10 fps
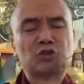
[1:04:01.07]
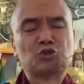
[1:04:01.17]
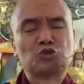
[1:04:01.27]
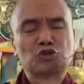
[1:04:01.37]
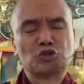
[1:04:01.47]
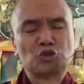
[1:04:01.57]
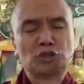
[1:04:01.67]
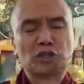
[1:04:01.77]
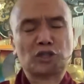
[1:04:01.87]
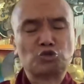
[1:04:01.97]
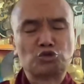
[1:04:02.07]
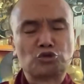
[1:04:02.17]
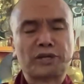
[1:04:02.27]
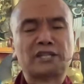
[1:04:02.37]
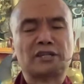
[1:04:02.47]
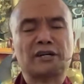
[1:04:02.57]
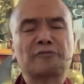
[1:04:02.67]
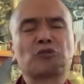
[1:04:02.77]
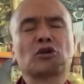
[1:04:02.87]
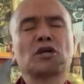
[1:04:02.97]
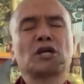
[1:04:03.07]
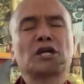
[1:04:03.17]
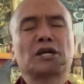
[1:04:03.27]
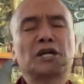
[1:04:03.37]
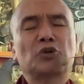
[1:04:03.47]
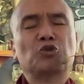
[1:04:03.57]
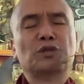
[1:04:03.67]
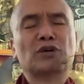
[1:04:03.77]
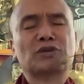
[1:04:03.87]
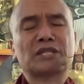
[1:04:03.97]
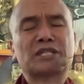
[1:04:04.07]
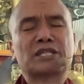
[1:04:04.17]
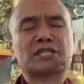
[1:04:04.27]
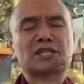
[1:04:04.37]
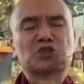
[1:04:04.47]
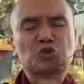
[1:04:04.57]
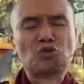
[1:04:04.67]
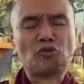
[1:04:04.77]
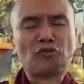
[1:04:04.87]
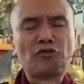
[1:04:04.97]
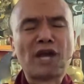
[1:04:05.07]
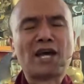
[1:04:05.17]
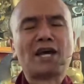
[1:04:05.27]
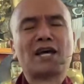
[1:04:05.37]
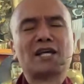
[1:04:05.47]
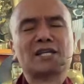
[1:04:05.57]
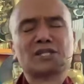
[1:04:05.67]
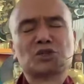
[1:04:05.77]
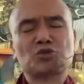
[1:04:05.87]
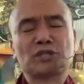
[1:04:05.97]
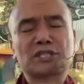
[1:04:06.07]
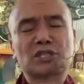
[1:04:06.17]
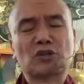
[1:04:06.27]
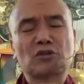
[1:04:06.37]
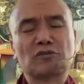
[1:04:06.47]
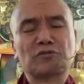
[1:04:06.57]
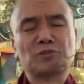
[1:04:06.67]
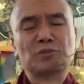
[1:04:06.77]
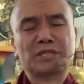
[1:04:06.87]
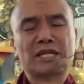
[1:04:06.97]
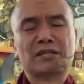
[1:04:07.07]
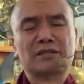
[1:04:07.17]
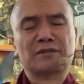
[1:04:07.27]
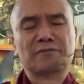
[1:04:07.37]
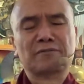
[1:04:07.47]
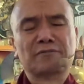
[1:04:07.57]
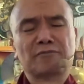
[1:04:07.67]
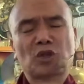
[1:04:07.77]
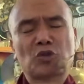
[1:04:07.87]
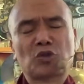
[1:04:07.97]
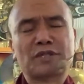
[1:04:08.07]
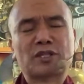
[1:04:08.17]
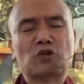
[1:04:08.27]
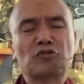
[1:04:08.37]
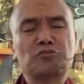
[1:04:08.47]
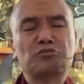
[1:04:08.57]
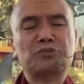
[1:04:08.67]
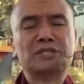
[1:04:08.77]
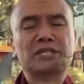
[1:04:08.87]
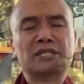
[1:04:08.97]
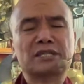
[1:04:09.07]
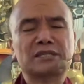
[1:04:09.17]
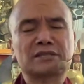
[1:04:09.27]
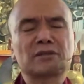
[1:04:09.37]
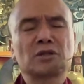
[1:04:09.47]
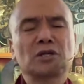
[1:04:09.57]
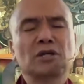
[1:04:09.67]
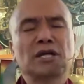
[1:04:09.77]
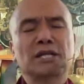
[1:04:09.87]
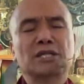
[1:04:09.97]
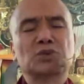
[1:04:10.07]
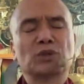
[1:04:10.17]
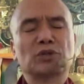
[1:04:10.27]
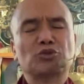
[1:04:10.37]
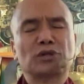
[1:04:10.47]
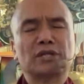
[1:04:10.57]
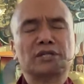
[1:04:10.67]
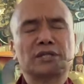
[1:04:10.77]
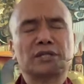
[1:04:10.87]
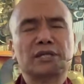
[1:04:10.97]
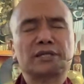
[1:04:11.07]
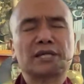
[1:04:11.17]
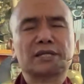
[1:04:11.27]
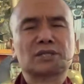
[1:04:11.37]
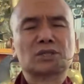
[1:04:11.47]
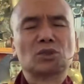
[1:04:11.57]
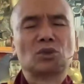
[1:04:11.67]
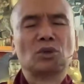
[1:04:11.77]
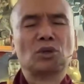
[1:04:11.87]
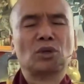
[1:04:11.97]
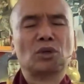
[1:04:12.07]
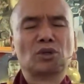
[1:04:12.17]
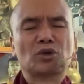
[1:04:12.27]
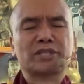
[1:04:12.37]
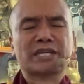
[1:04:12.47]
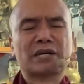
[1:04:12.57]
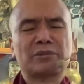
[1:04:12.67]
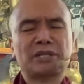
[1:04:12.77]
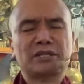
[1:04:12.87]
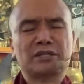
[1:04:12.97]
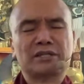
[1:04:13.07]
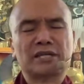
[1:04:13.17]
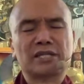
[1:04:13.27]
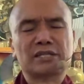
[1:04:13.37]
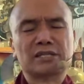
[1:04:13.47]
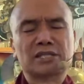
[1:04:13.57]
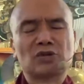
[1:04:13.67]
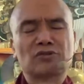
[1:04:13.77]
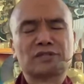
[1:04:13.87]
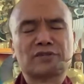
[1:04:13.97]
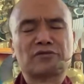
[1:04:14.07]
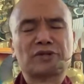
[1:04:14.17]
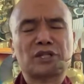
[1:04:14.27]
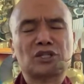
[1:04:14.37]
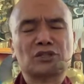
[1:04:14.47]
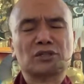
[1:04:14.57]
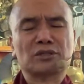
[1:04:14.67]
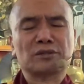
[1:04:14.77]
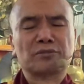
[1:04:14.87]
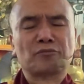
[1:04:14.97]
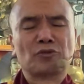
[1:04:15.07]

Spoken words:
attitude. The two together, no doubt, it takes us so fast to the state of death, to the state of miseries. This is what the Buddha indicated as all contaminated things are of suffering nature.